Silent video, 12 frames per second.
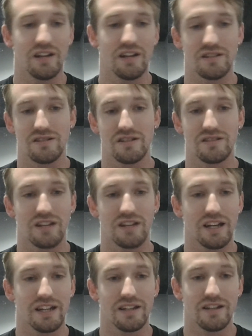and it's just
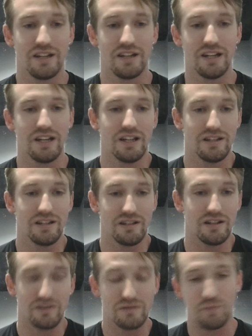like,
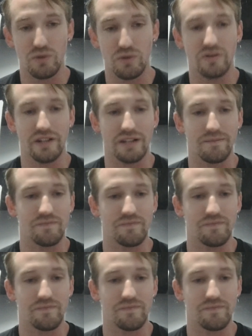it's boring.